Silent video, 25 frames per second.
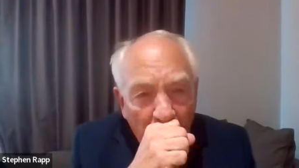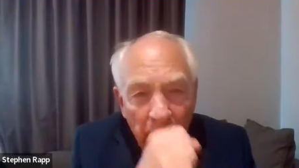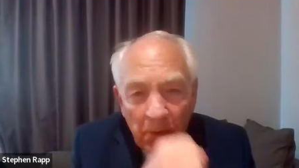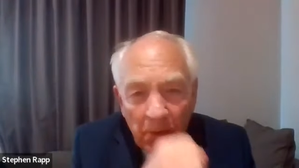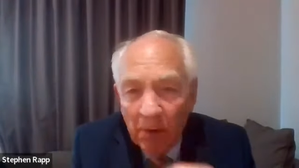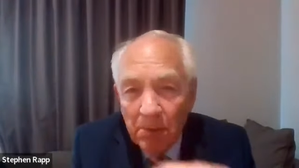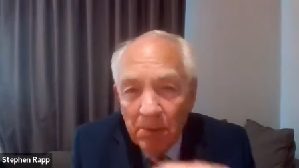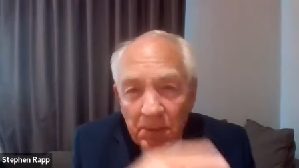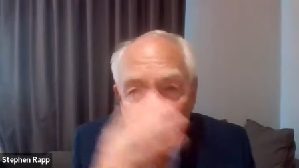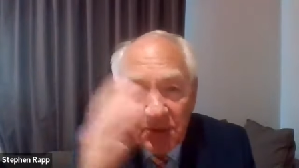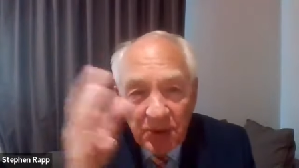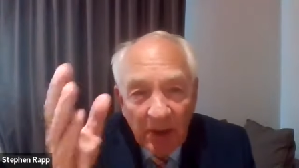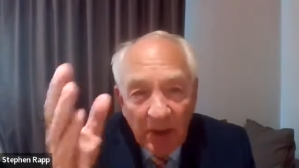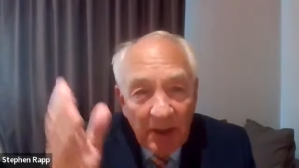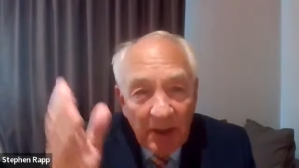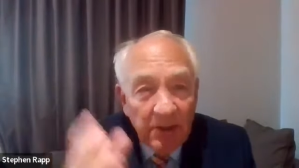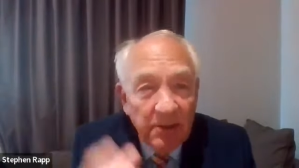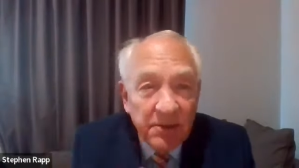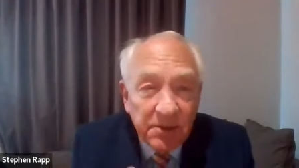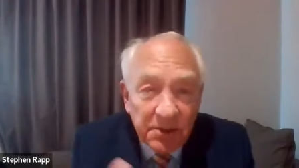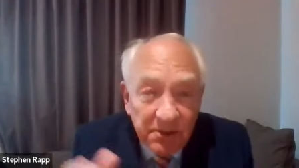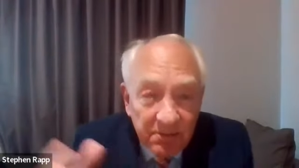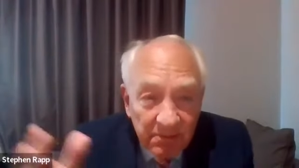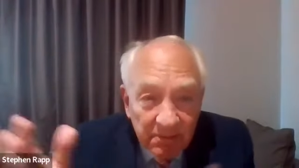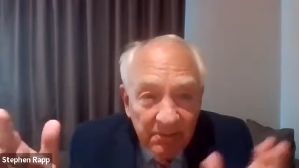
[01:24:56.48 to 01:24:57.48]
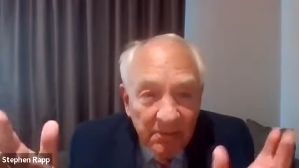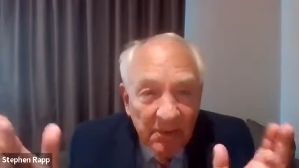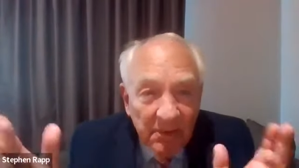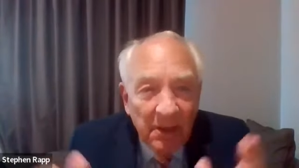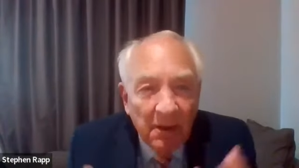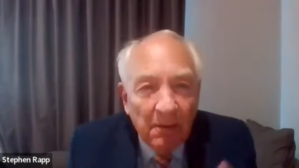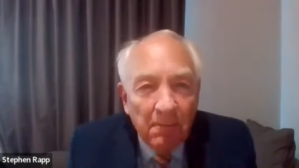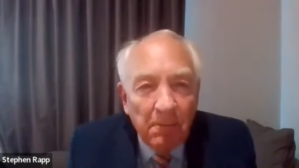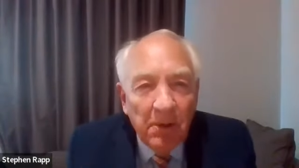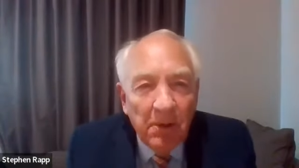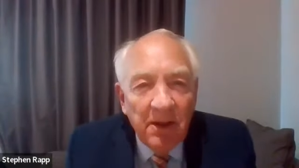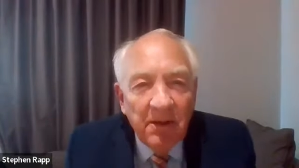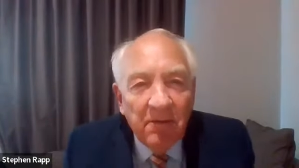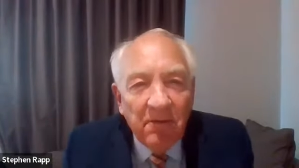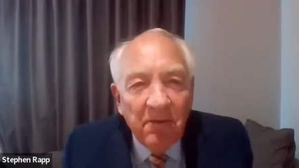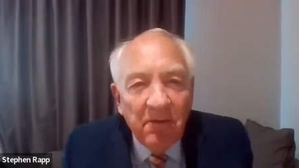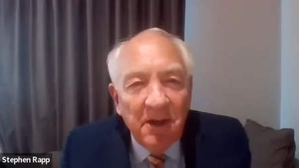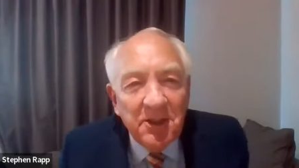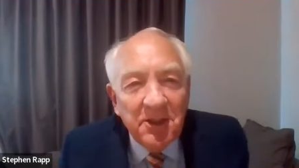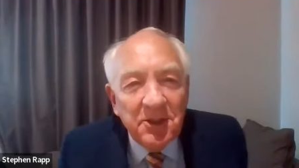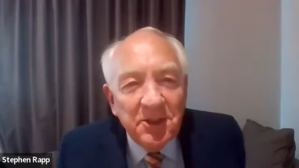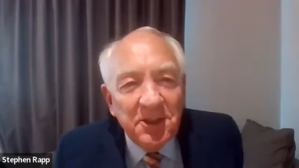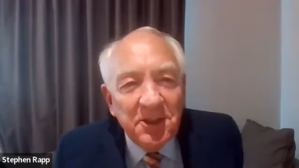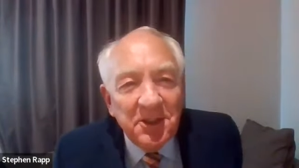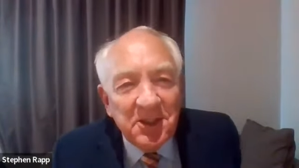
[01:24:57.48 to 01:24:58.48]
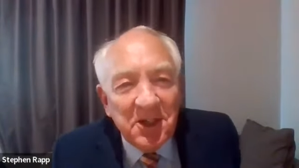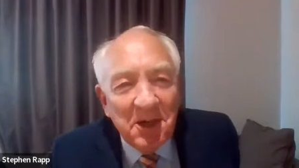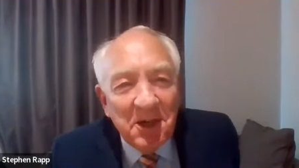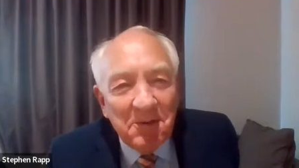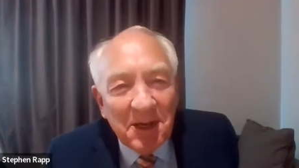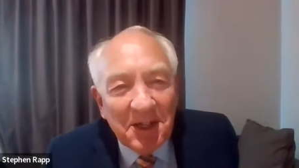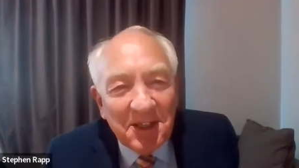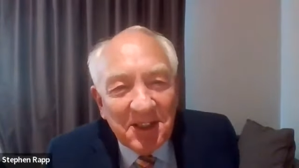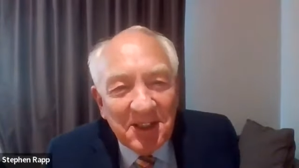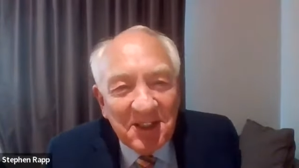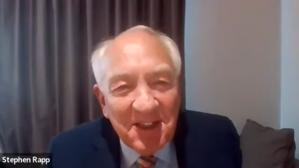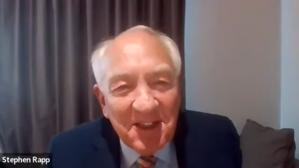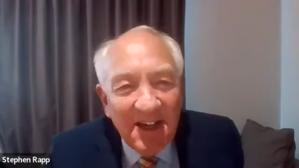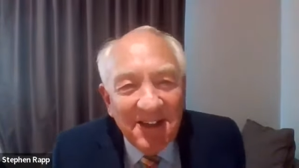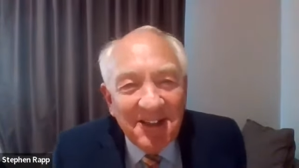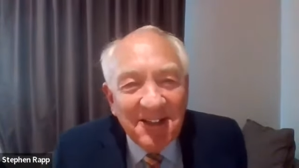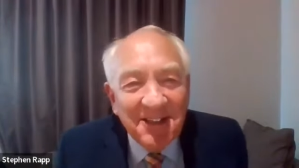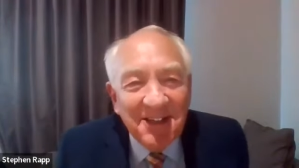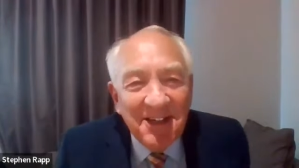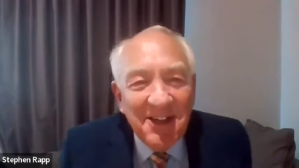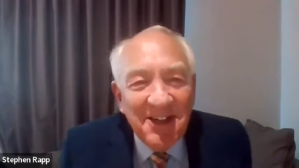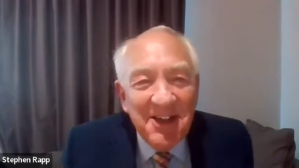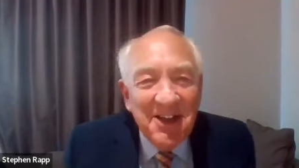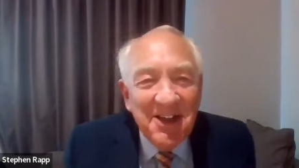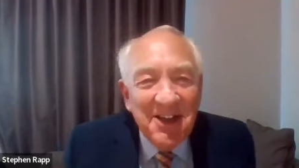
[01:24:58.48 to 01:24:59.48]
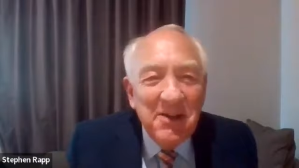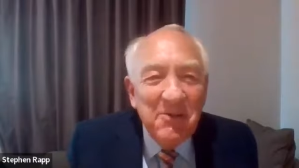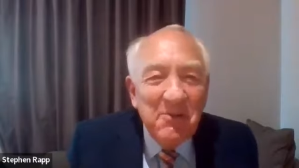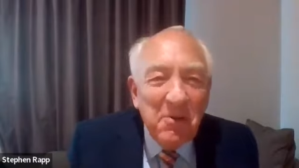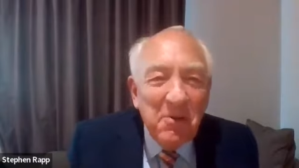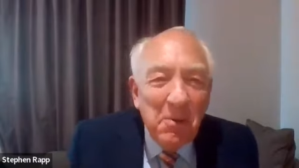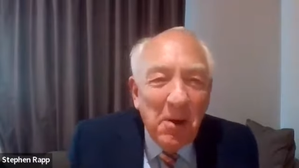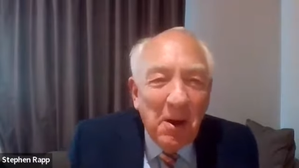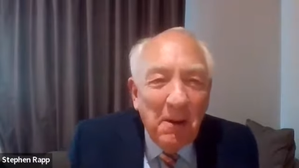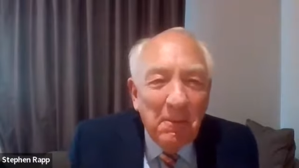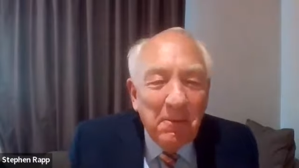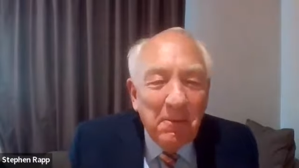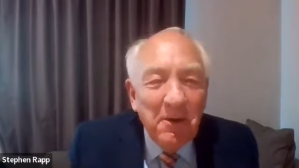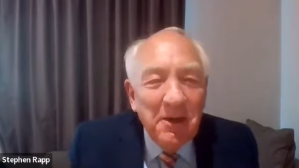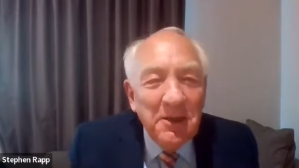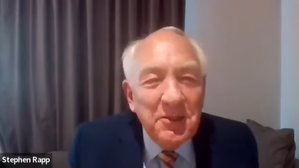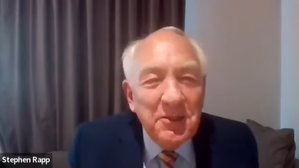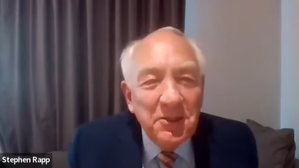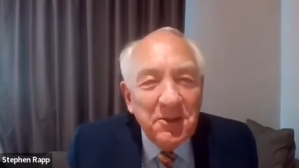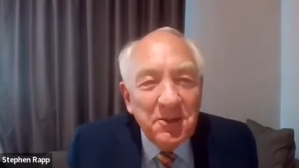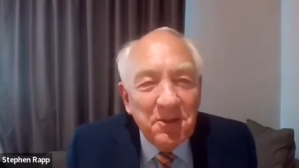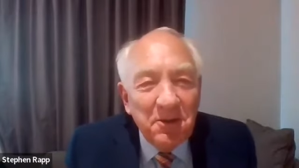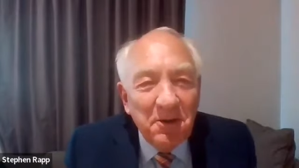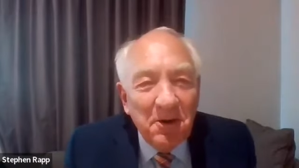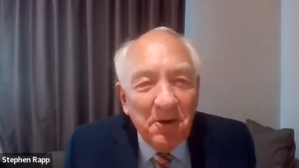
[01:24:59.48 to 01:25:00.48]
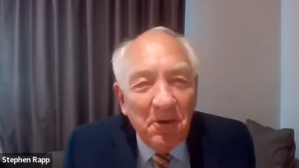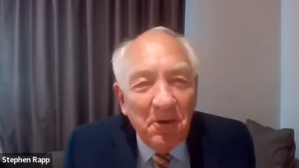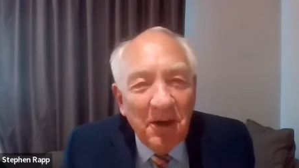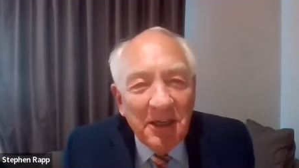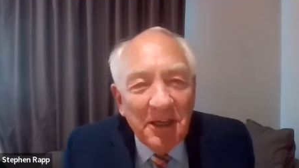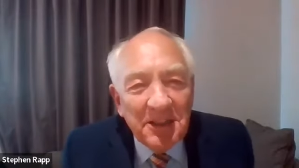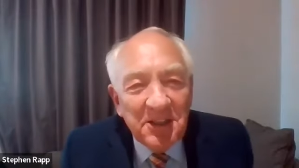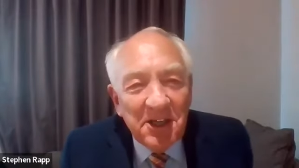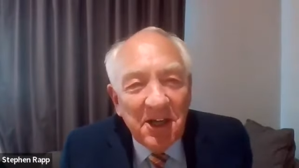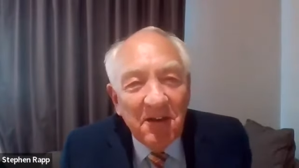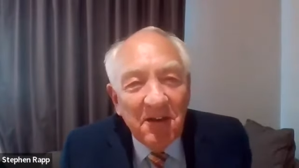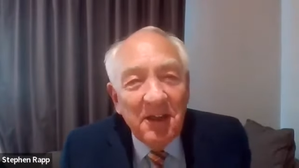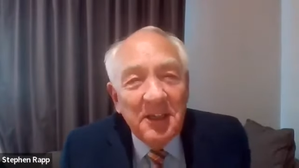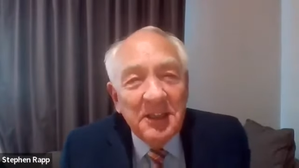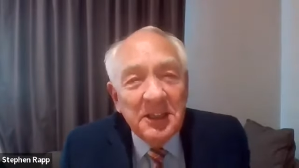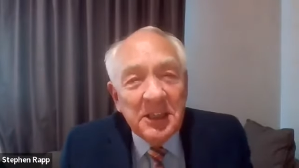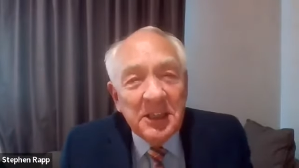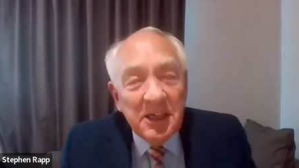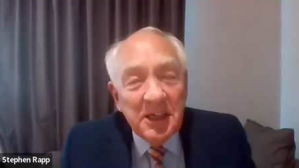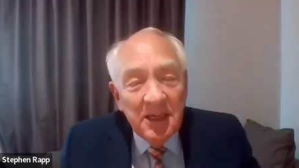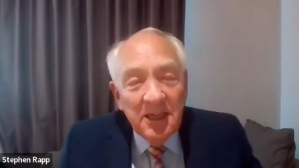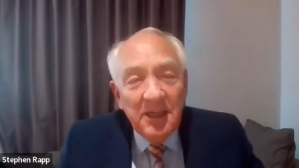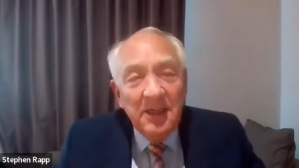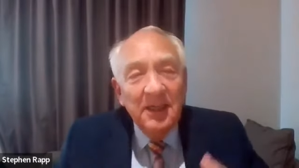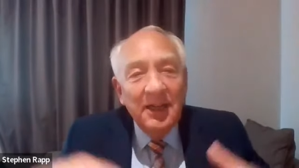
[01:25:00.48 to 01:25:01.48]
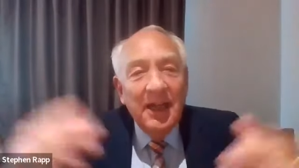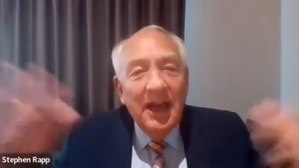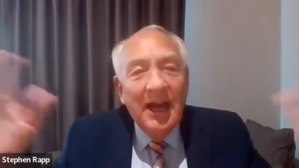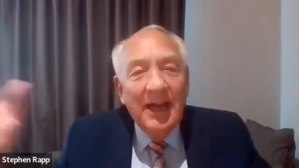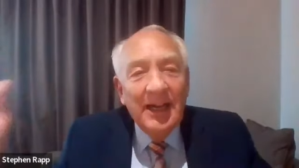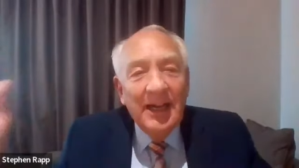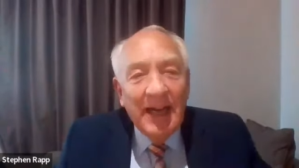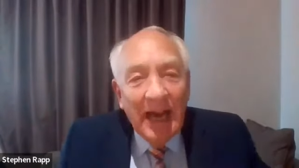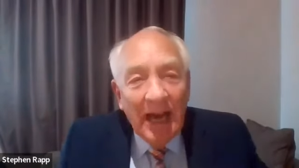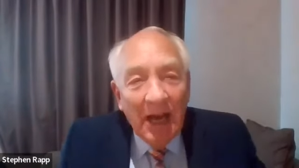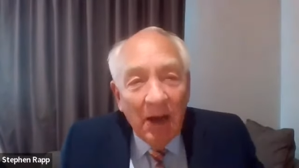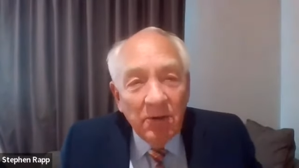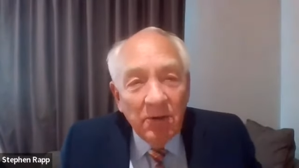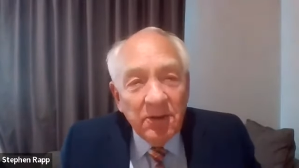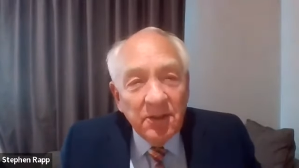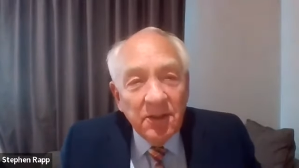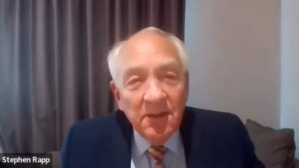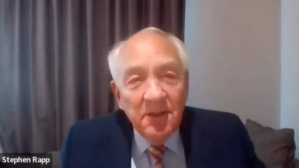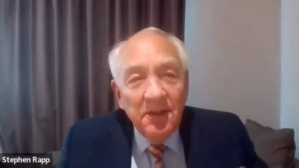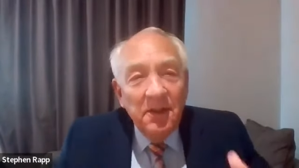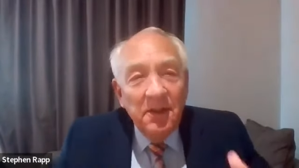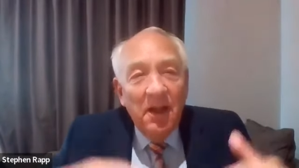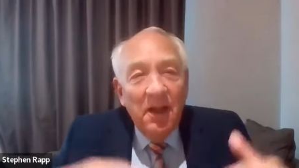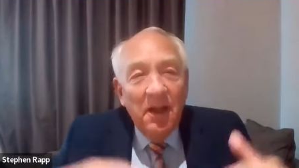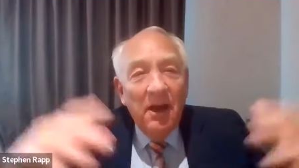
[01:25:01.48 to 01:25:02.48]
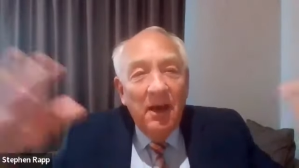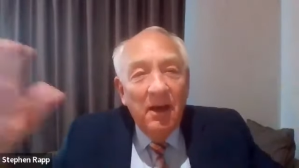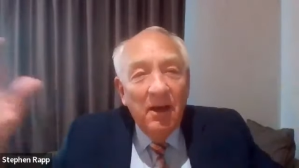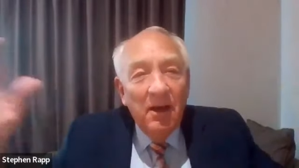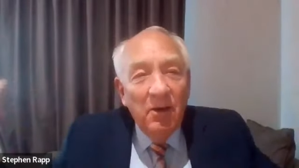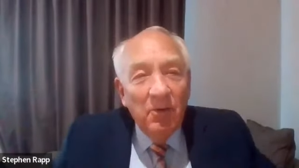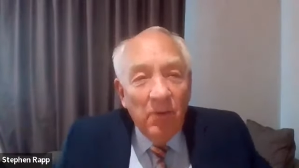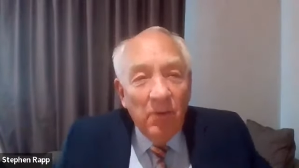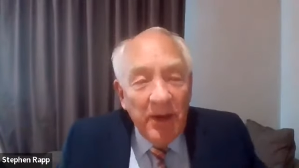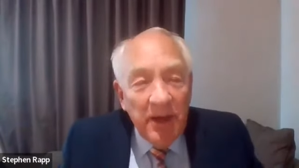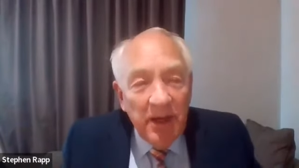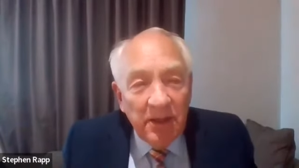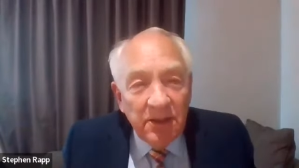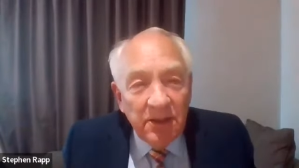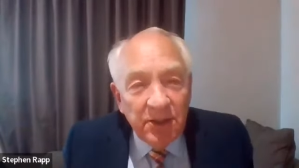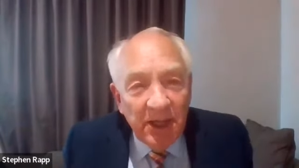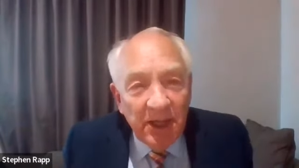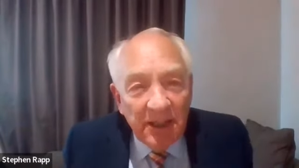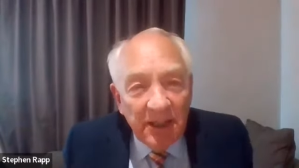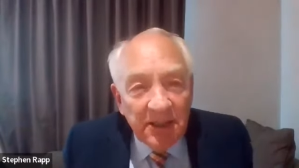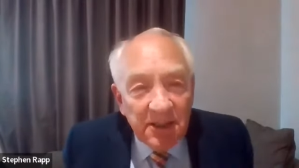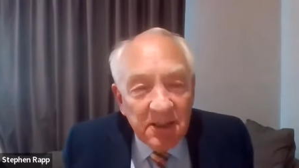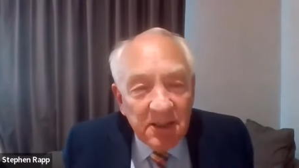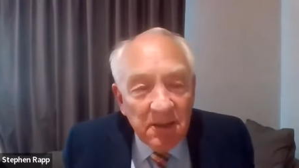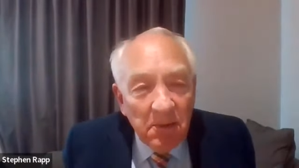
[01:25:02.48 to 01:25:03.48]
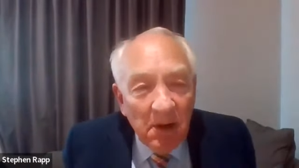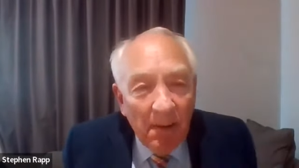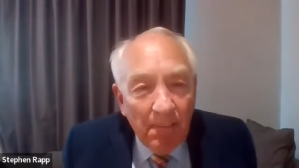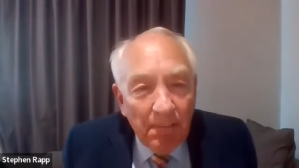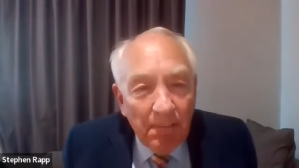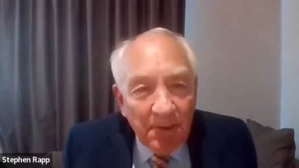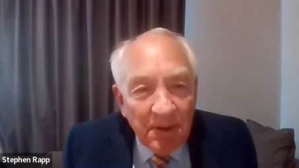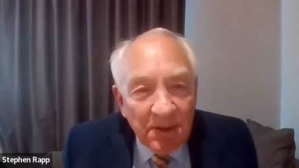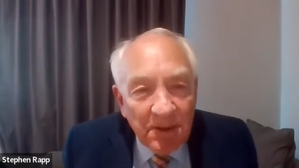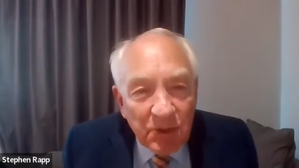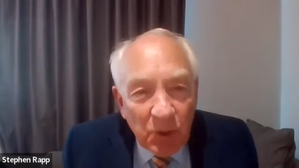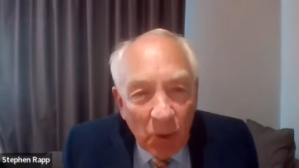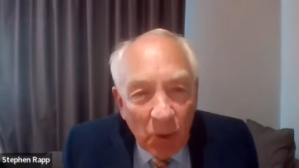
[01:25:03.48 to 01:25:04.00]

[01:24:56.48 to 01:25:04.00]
perpetrators, helped by the French to some extent from Operation Turquoise areas, got out. We chased them up in